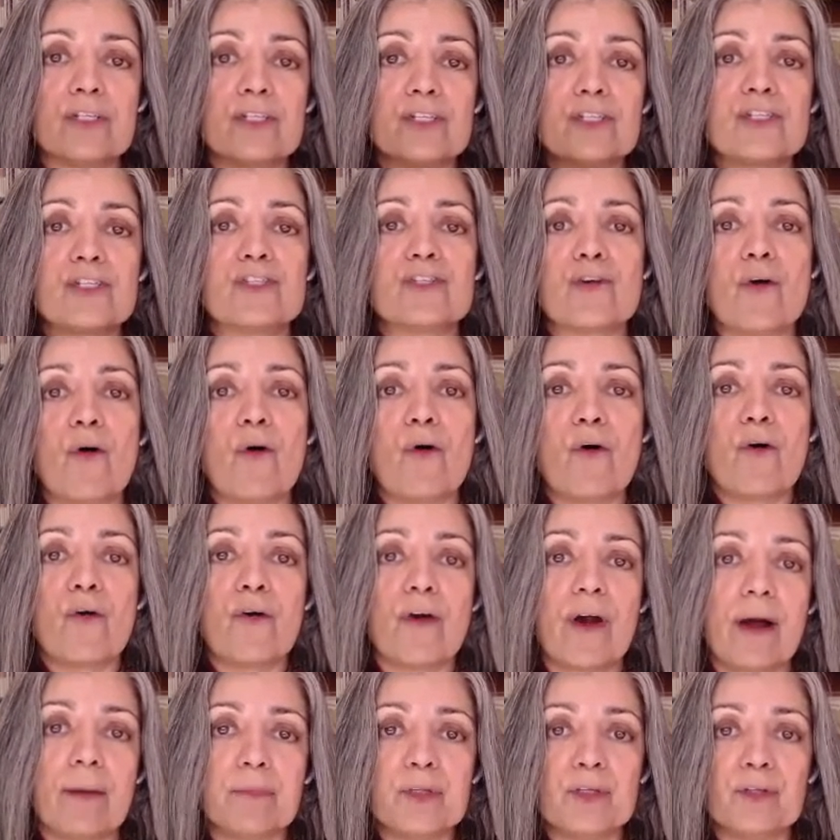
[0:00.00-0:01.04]

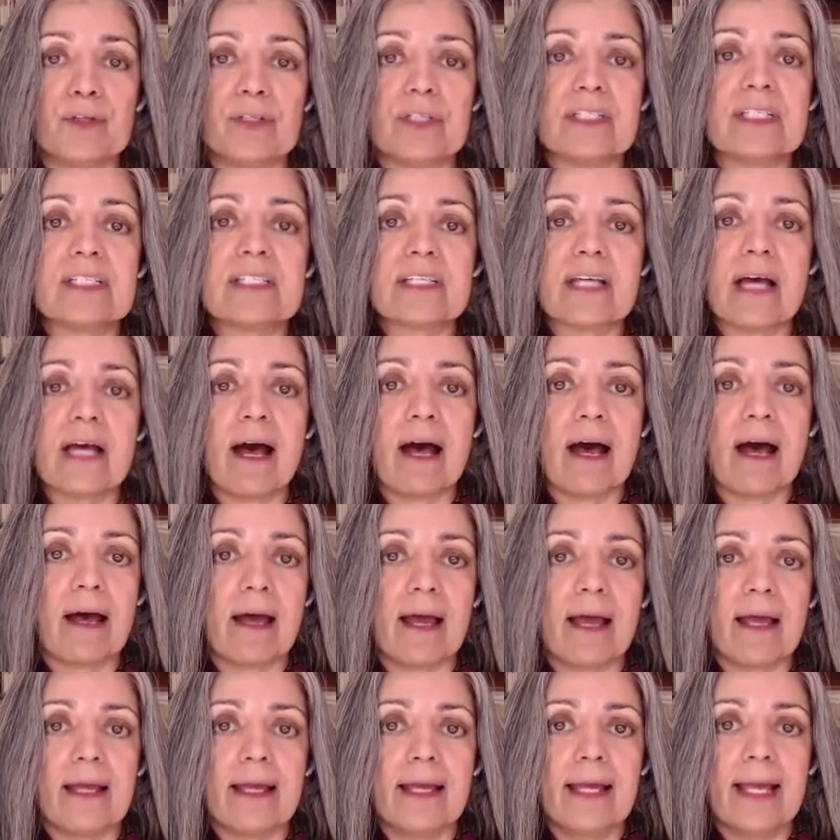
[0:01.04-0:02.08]
soar up to the
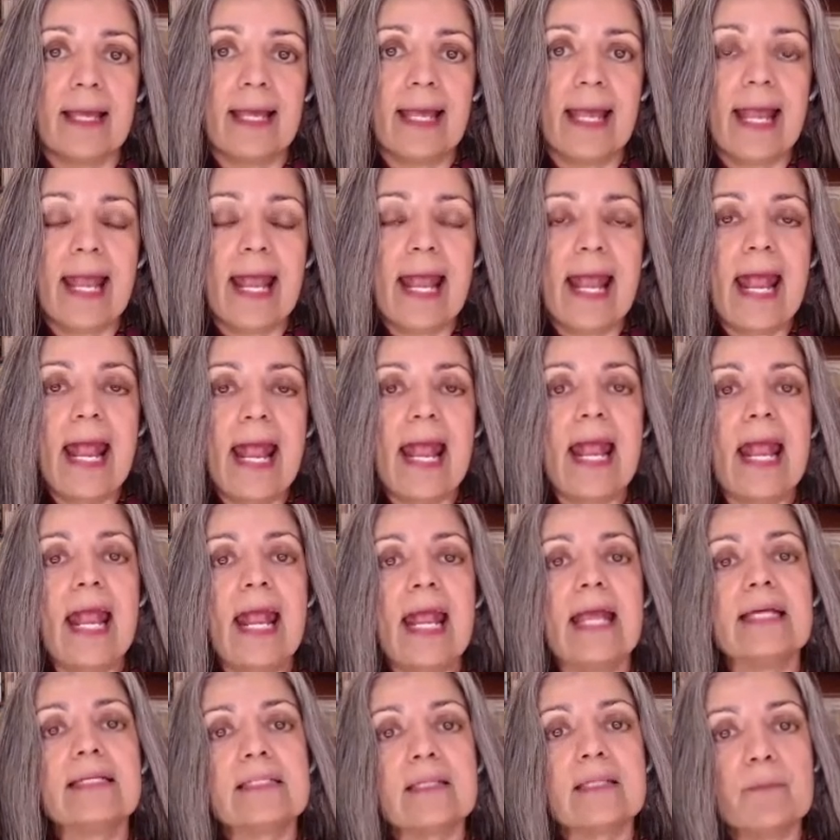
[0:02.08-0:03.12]
sky,
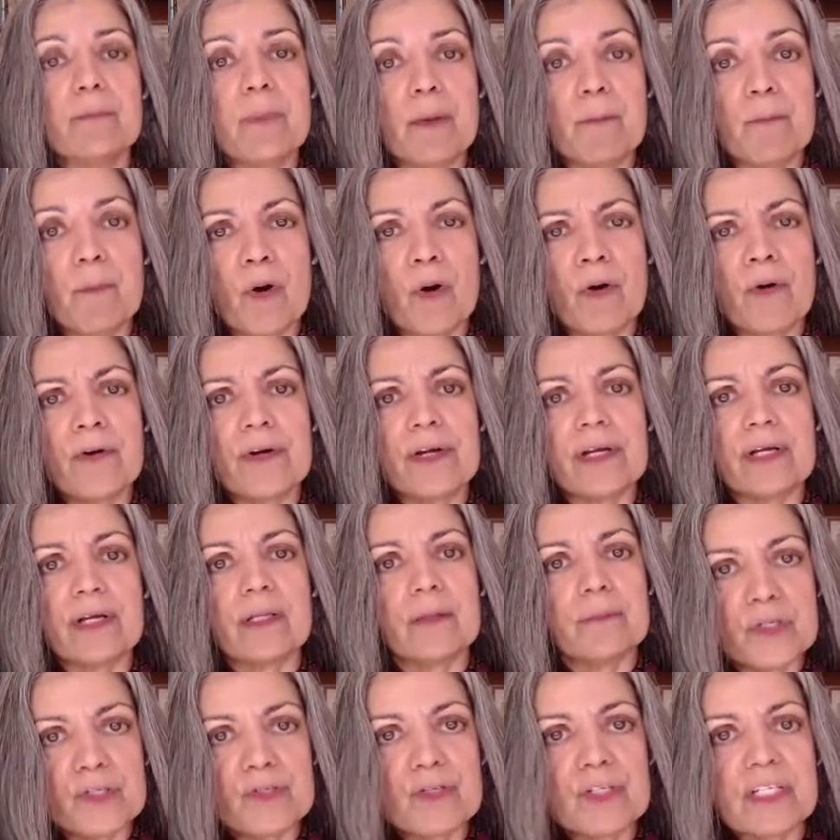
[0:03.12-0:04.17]
is a memorial, a
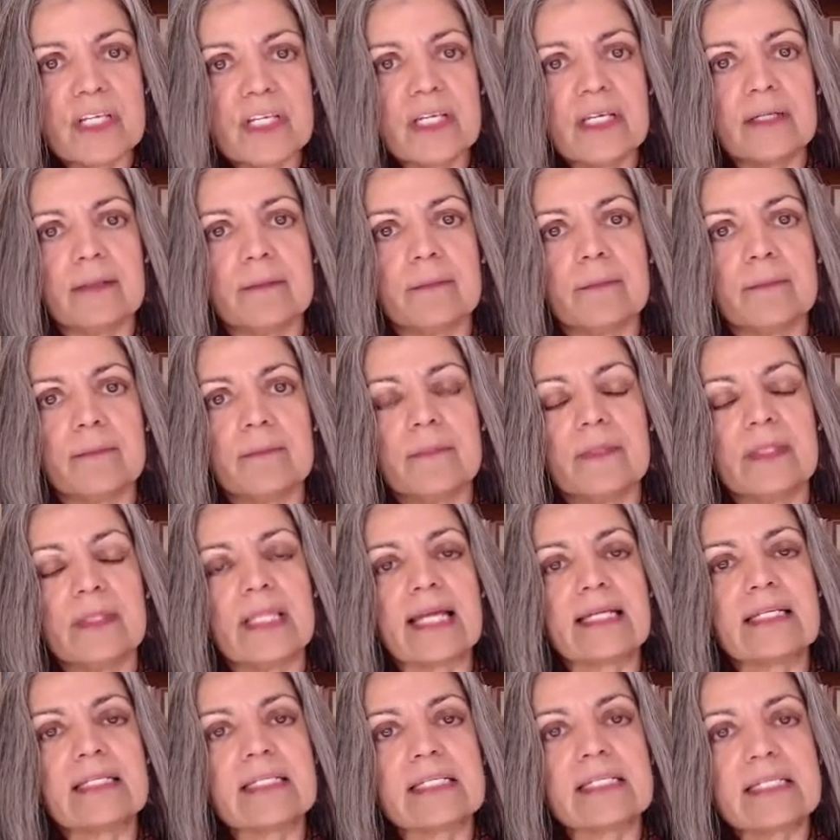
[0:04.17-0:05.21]
museum
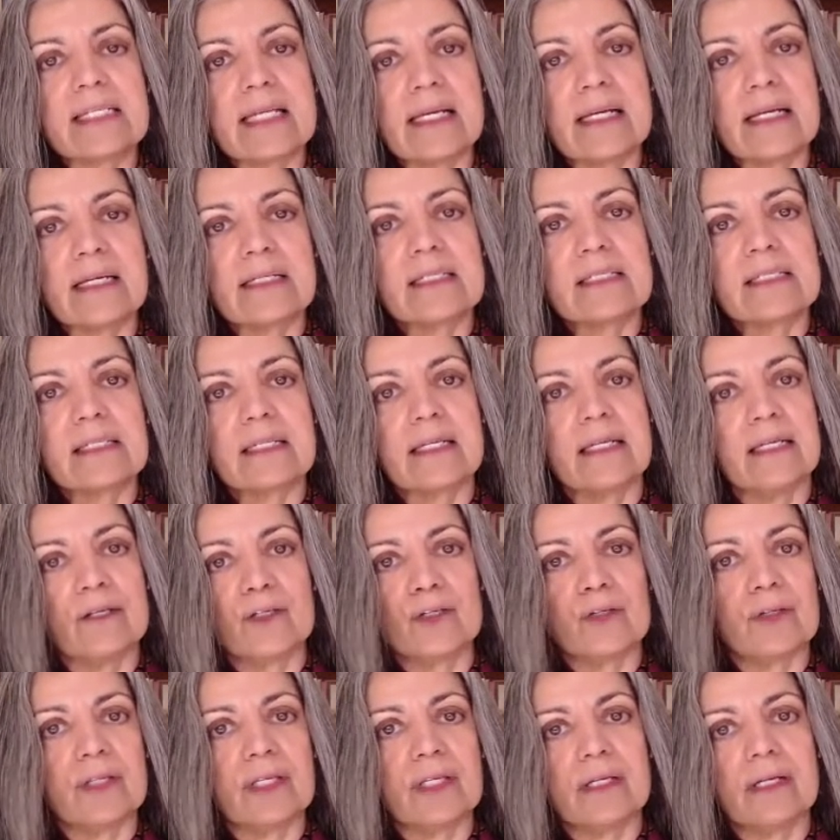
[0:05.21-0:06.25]
that sinks
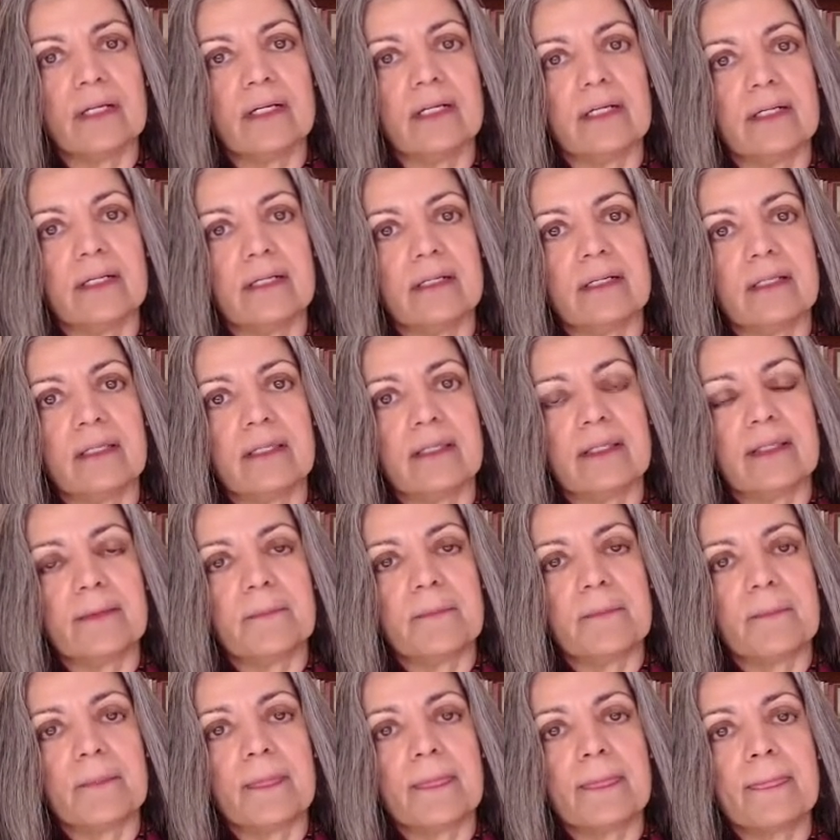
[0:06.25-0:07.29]
into the earth.
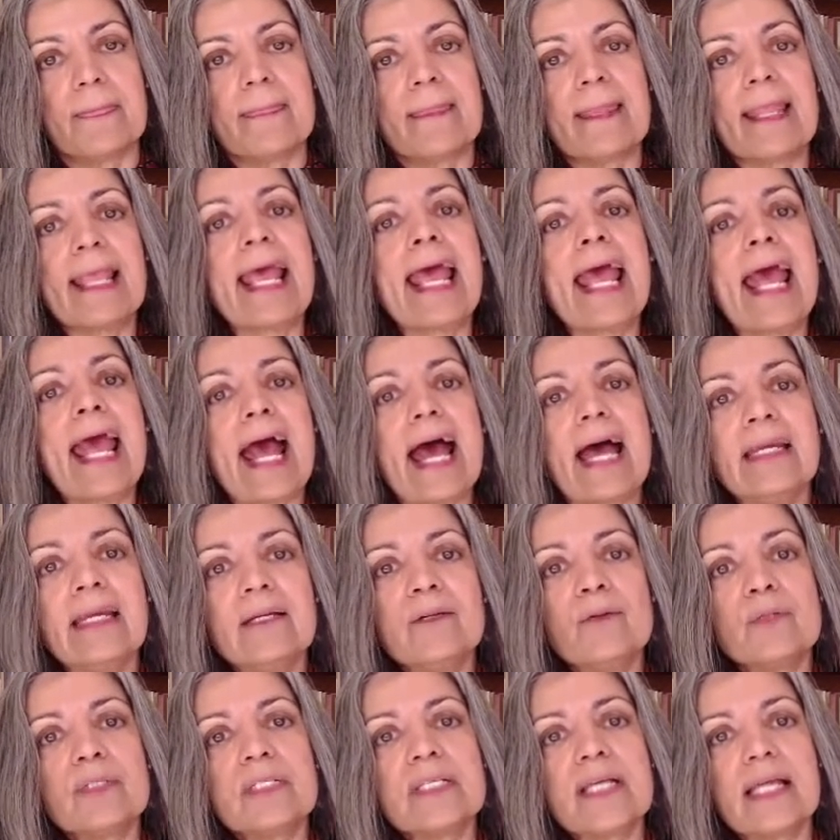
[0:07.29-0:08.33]
And
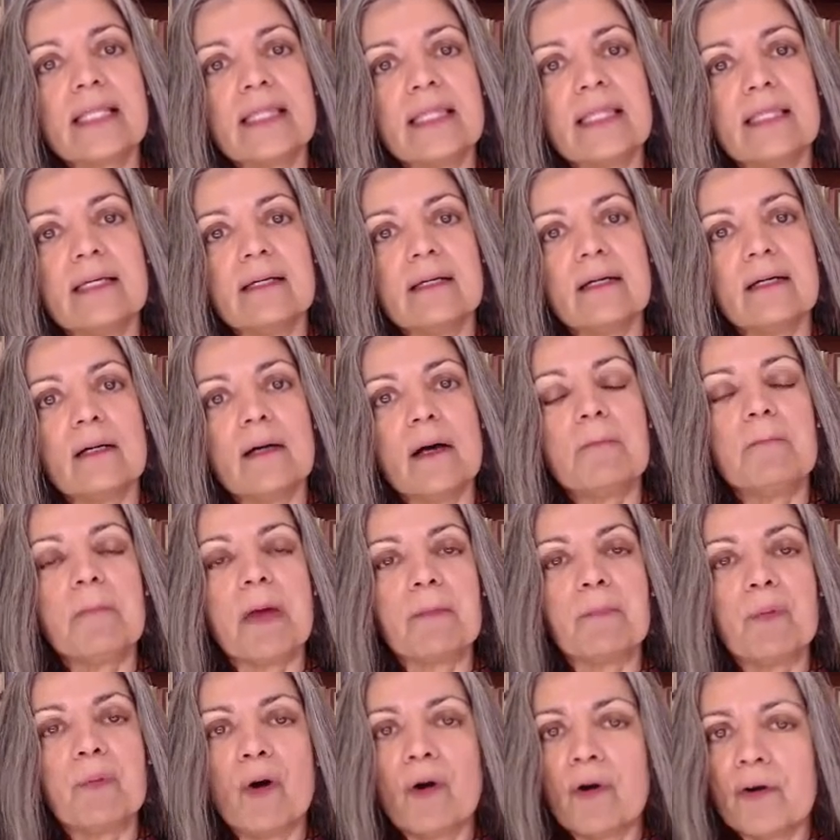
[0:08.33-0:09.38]
it was at the
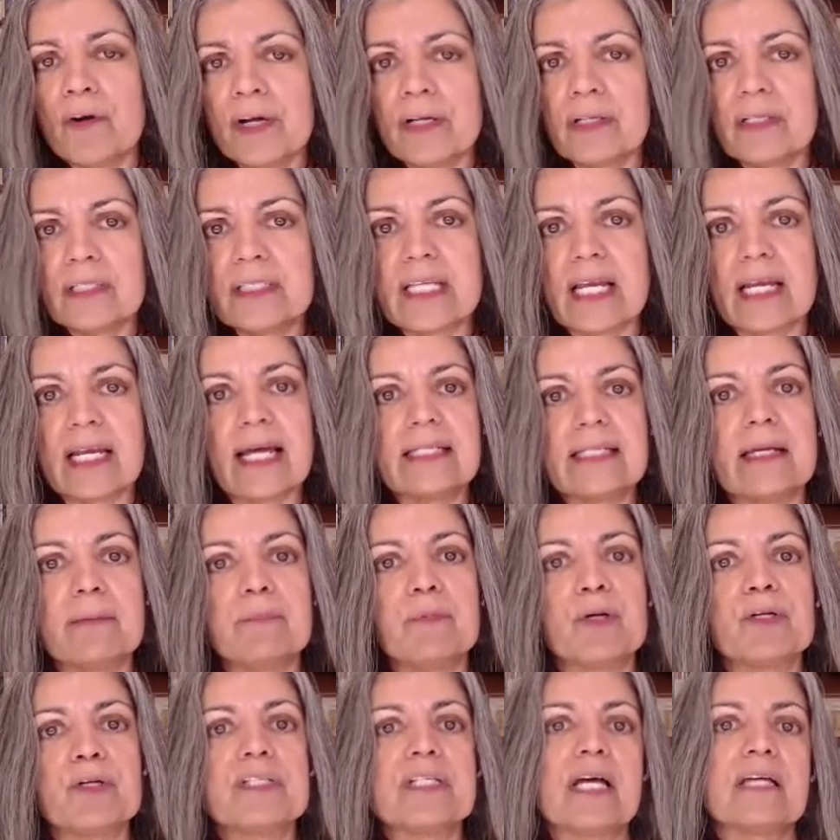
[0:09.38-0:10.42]
Memorial de la
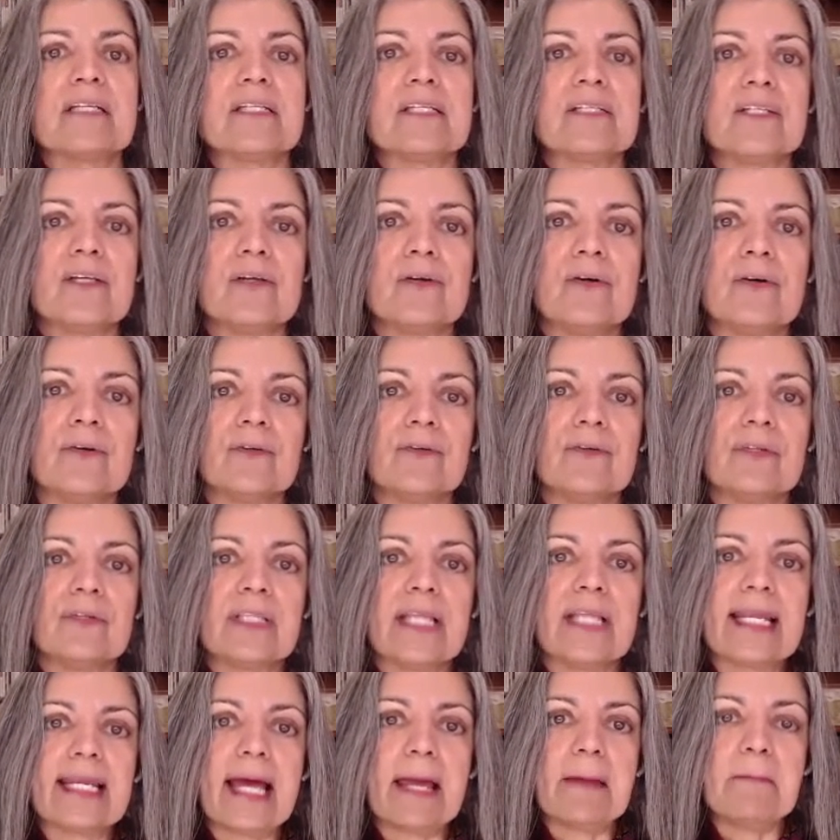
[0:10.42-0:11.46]
Déportation
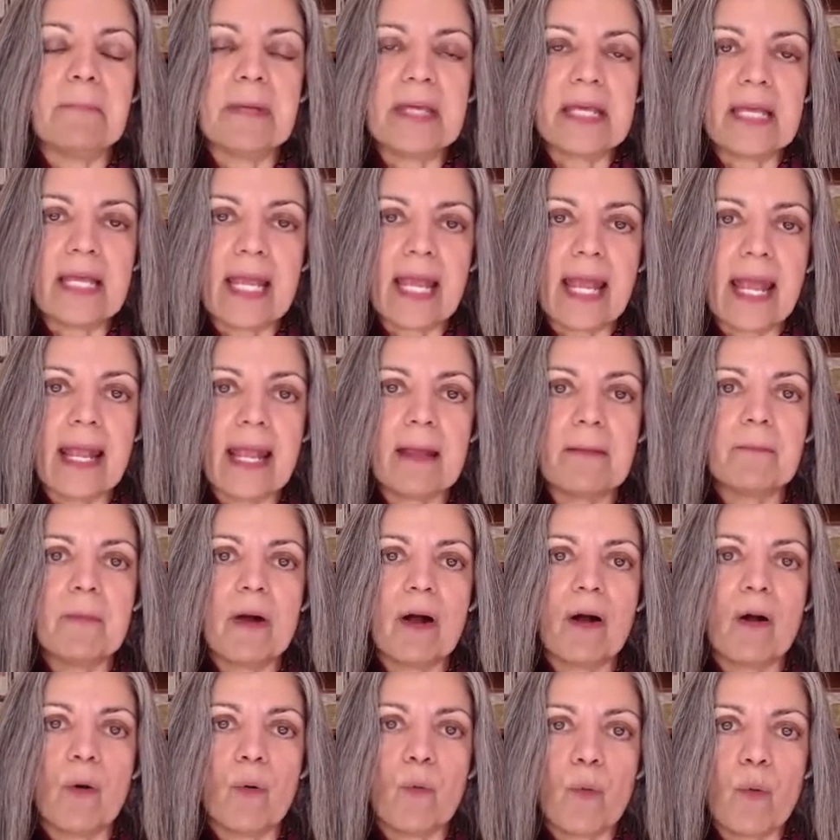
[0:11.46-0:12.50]
that I became
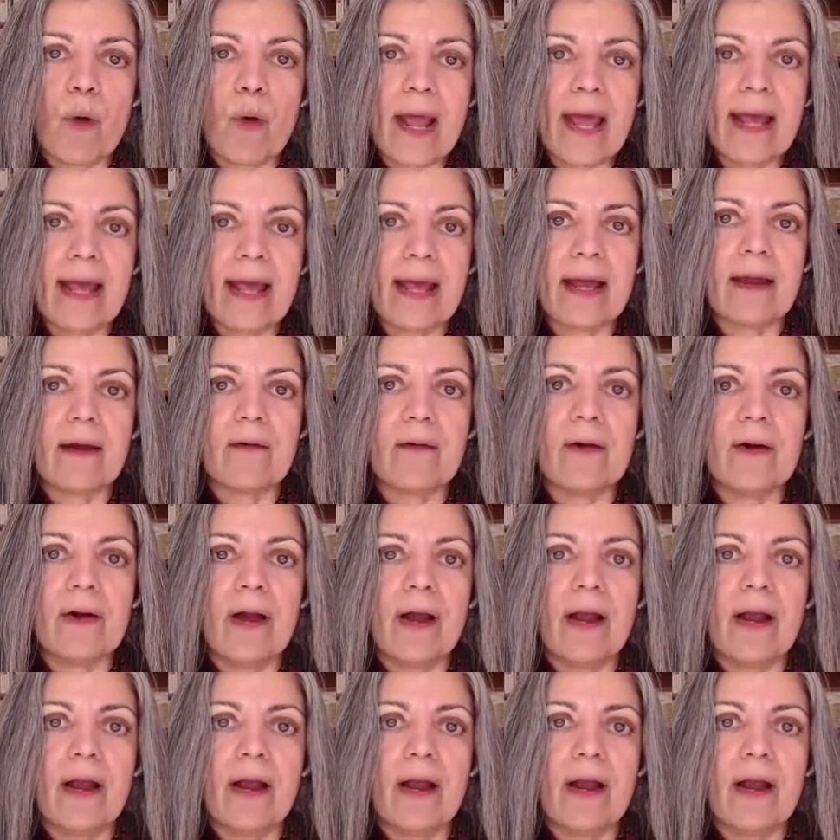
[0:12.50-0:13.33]
aware